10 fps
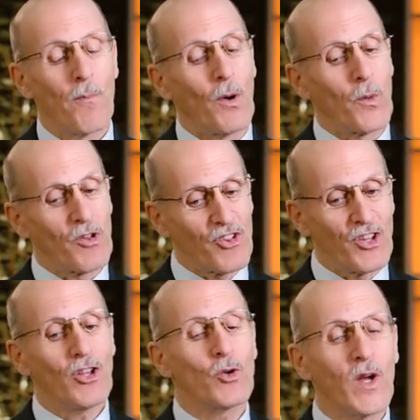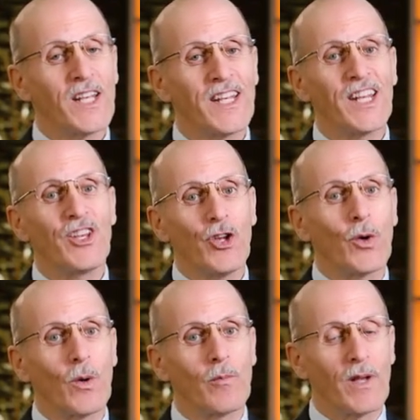But we're still going to need
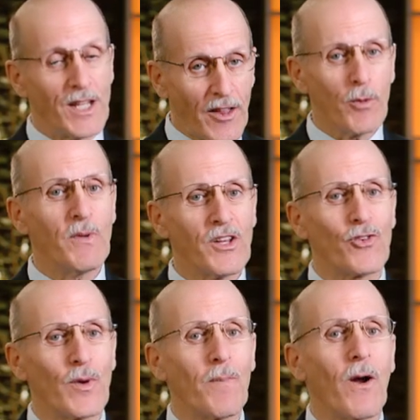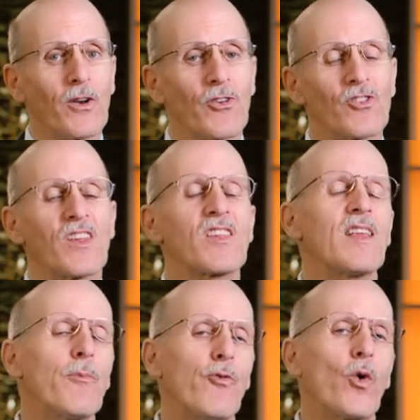you and other ministry partners to
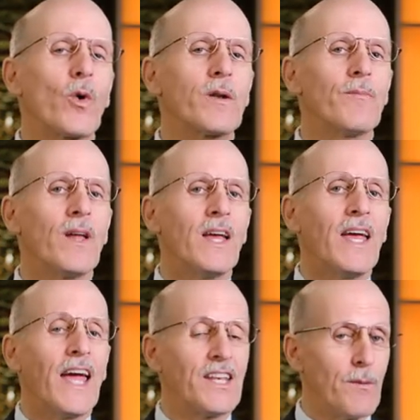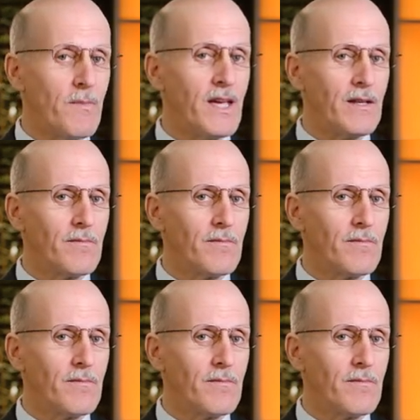step forward and to meet